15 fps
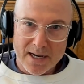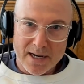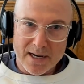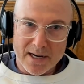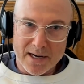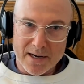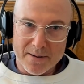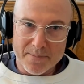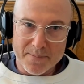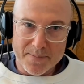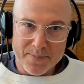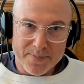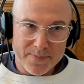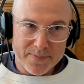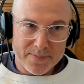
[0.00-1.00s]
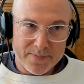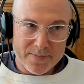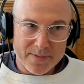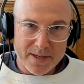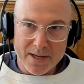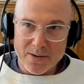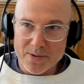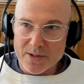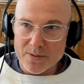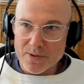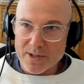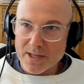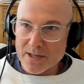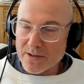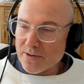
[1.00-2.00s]
when
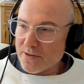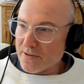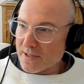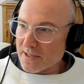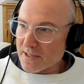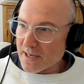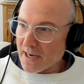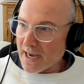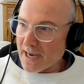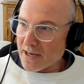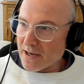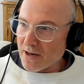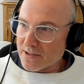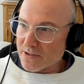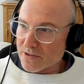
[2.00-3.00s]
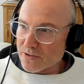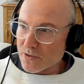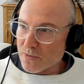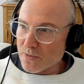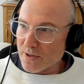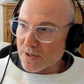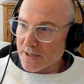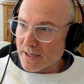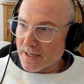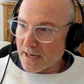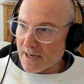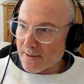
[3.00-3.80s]
they're using AI to do work.